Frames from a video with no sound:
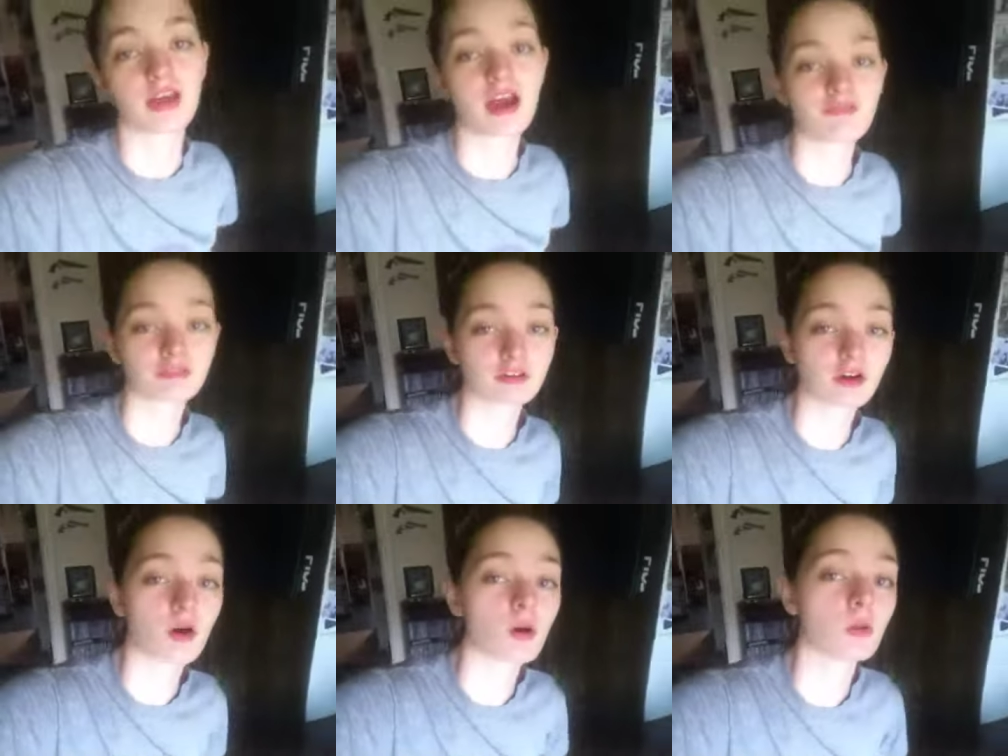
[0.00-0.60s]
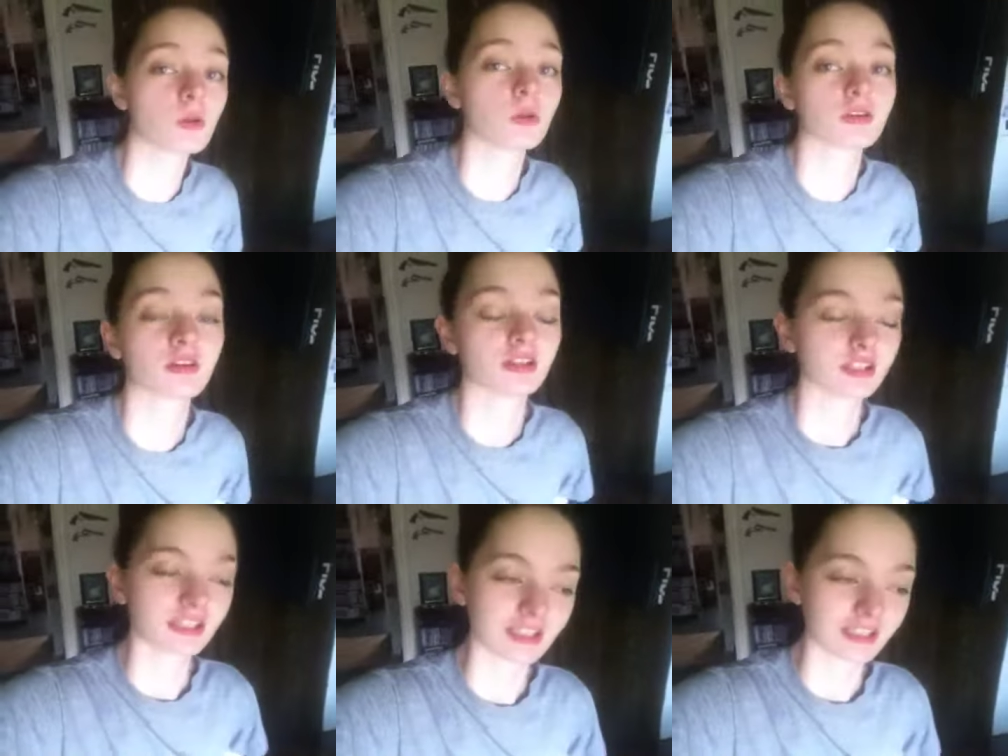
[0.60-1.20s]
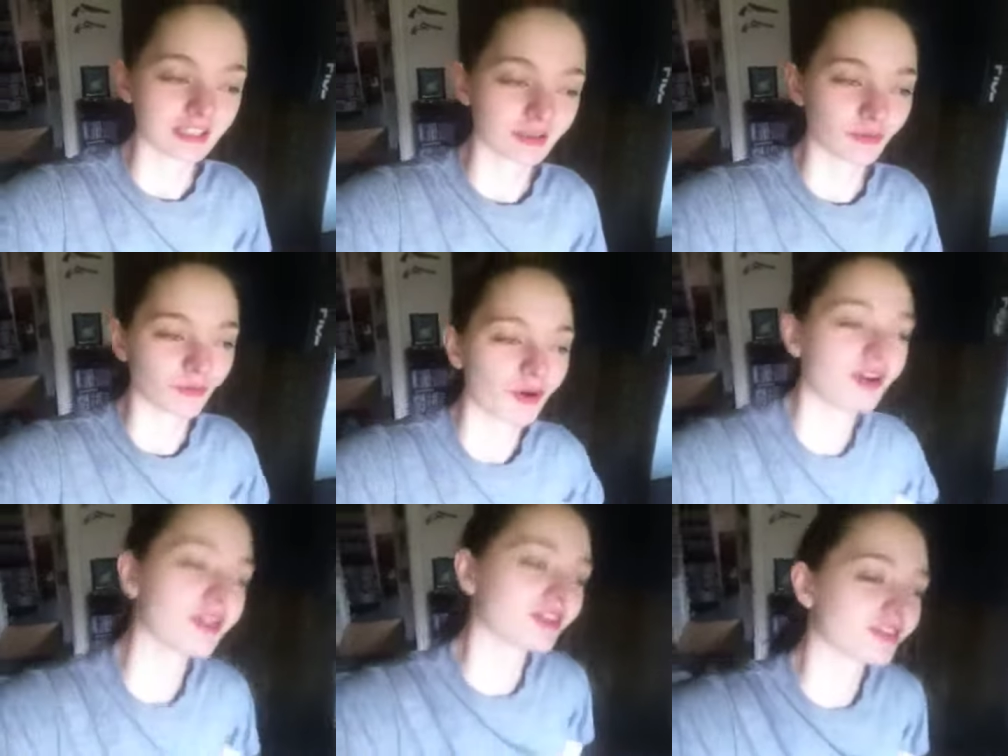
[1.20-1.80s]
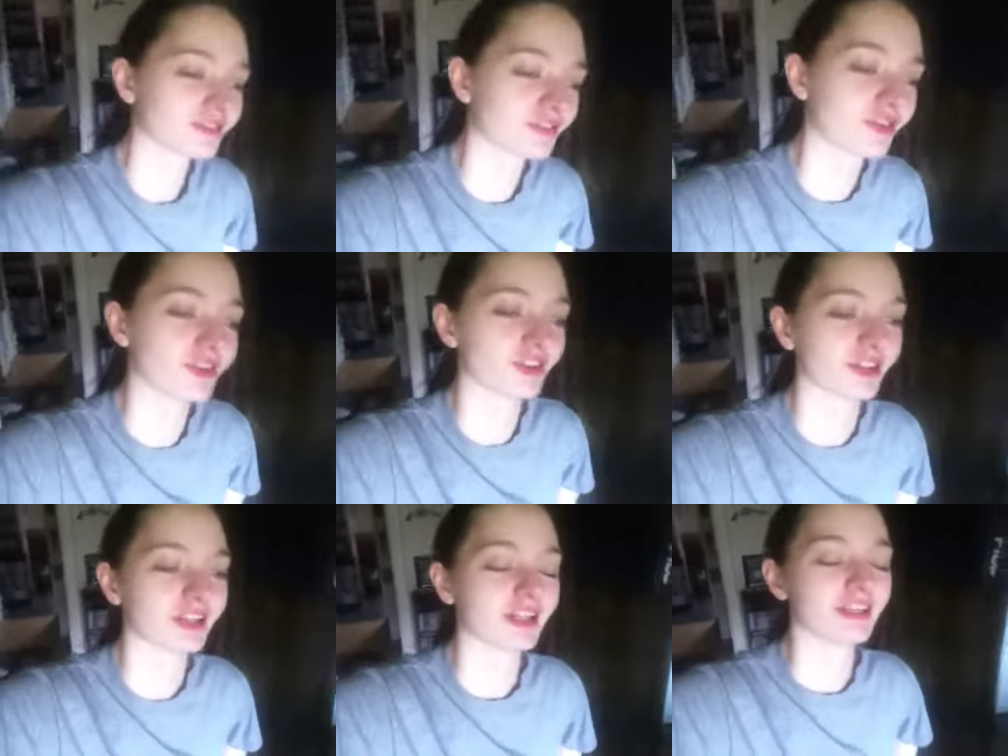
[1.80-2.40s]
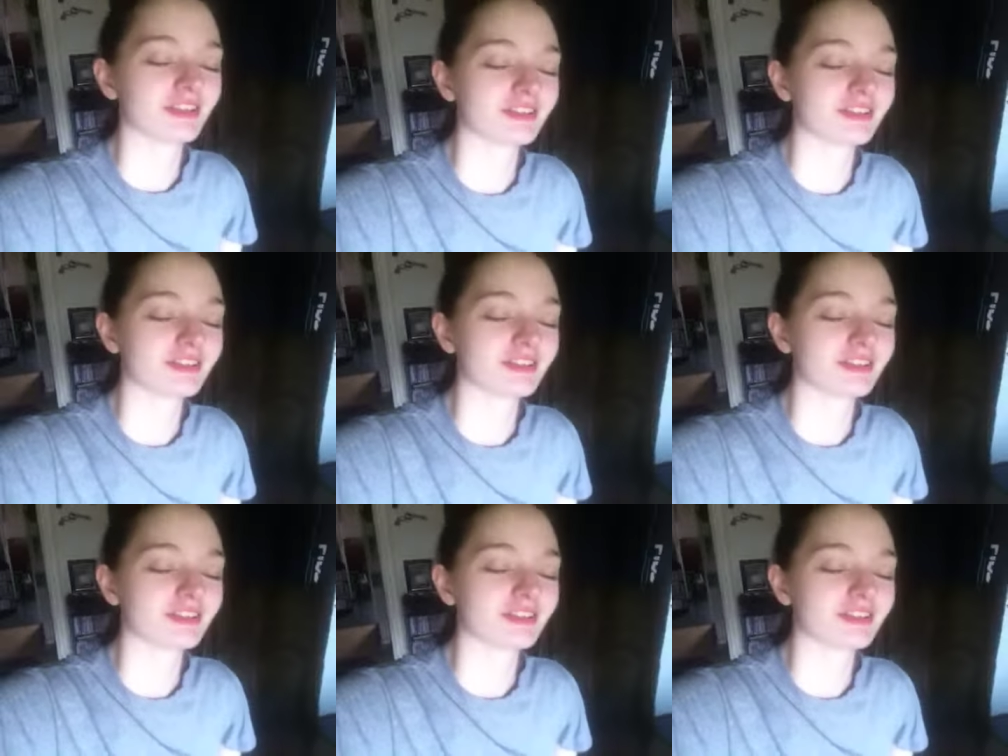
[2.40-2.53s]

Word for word: I have a cold. Wonderful!